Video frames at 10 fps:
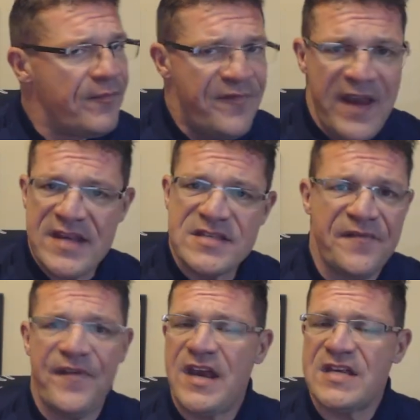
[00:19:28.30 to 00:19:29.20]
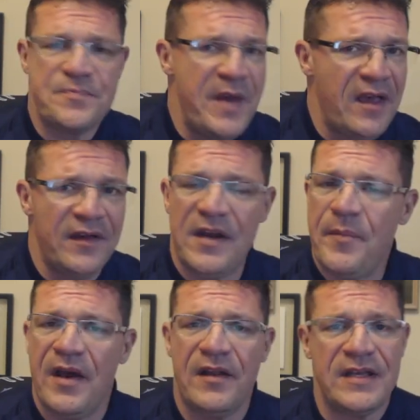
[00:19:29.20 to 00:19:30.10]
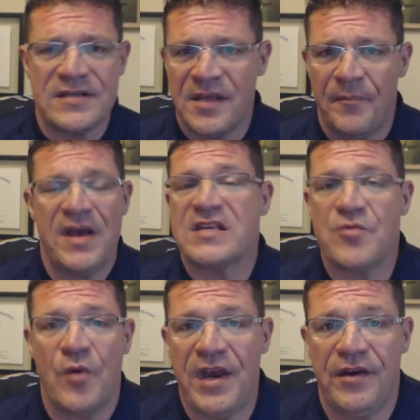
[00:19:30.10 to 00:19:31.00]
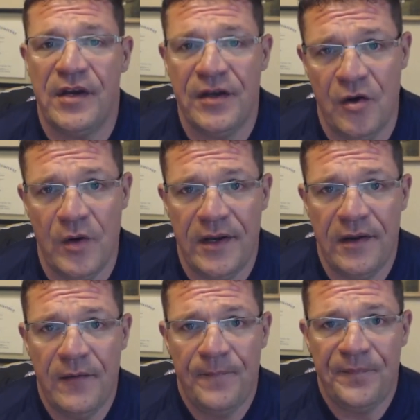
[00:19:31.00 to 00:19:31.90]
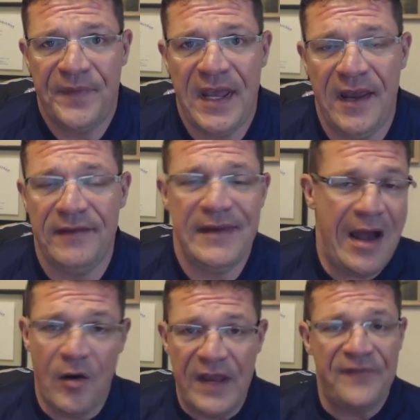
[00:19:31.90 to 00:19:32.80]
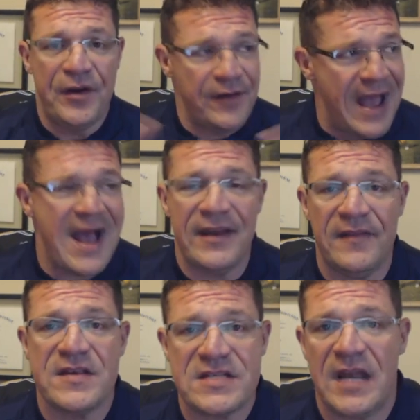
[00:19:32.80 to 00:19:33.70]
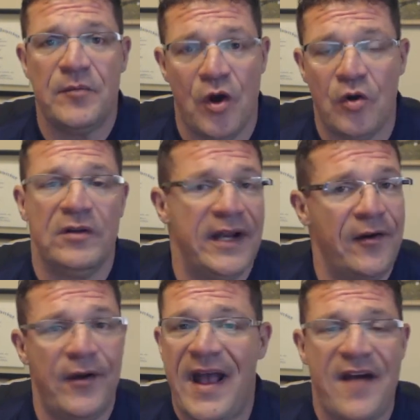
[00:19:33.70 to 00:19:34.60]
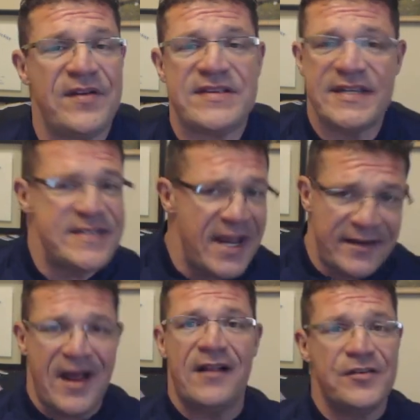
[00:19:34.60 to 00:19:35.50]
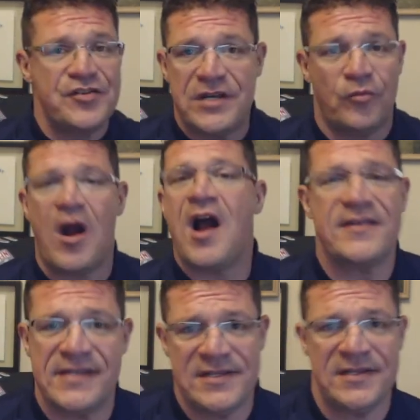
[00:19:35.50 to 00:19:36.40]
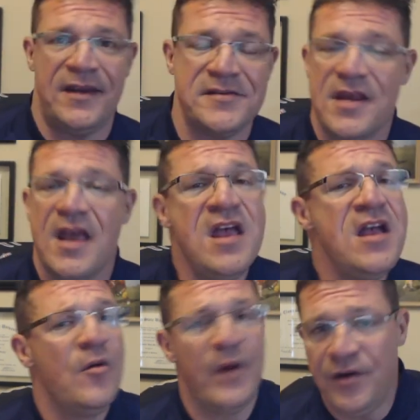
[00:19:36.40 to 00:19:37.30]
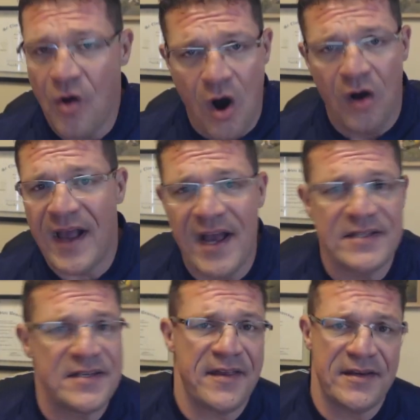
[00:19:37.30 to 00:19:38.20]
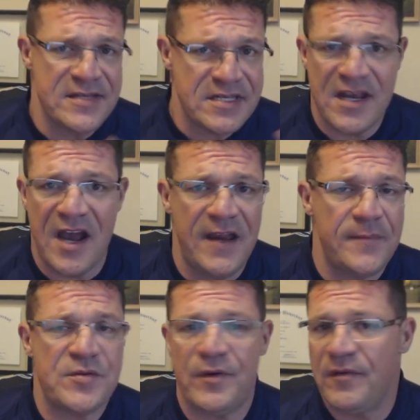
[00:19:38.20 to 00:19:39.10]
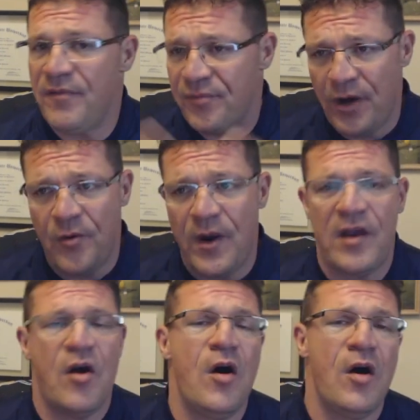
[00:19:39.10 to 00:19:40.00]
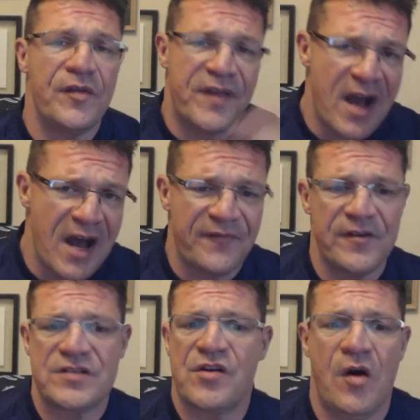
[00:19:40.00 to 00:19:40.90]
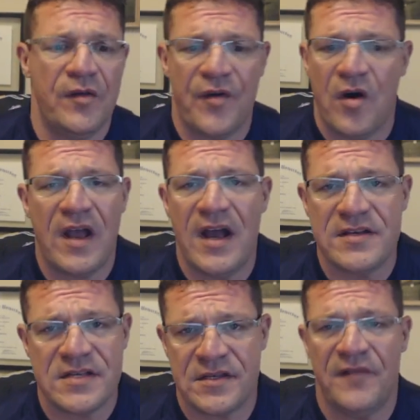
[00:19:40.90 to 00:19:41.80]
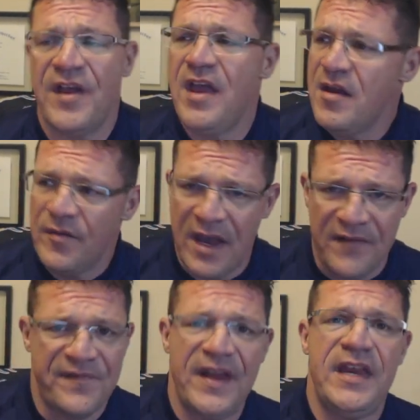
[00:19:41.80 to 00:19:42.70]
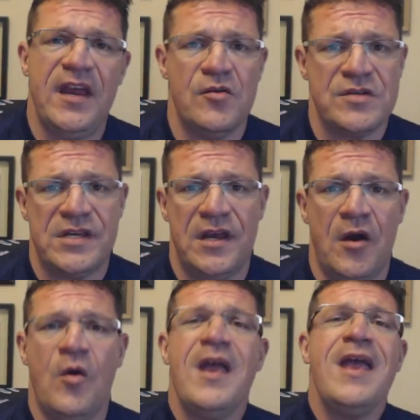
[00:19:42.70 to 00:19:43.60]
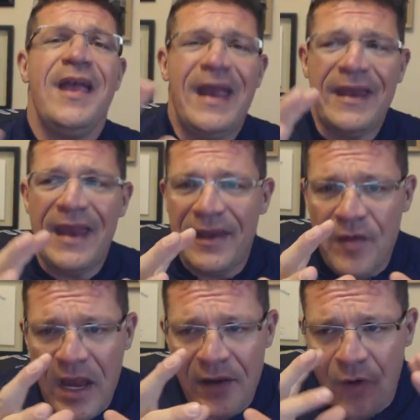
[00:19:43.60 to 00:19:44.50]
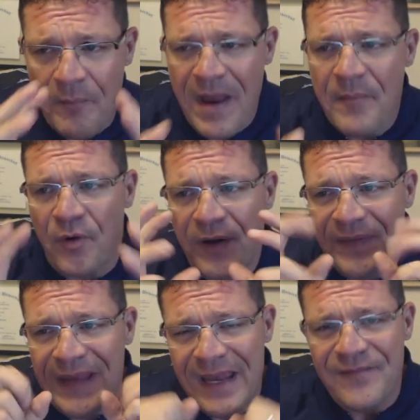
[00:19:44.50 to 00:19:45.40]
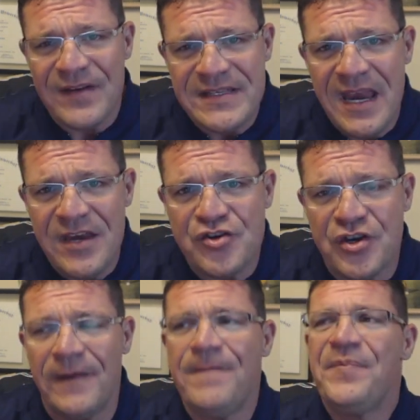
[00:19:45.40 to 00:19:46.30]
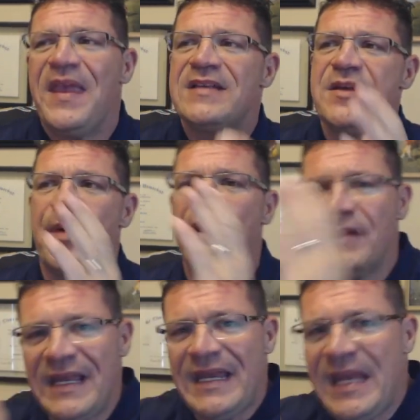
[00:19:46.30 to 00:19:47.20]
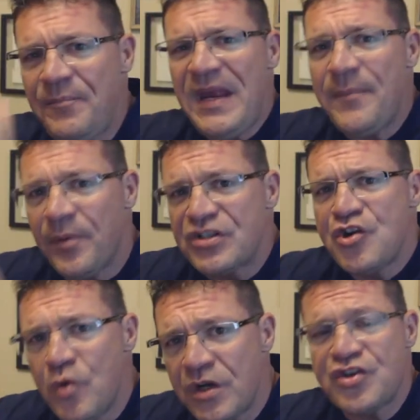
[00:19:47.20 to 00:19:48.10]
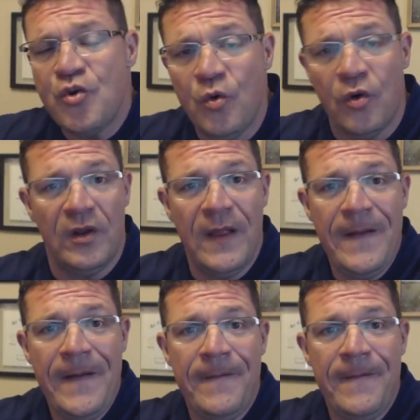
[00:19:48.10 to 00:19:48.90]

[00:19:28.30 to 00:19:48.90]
Face-to-face, belly-to-belly is the best way you can do it. Okay? Now, if you're not in the same local area, obviously technology rocks these days. We can do all kinds of things. Skypes, 3-way calls, conference calls, all kinds of stuff. We've got videos, you know. And remember, in the invitation, it's about leading people to a tool.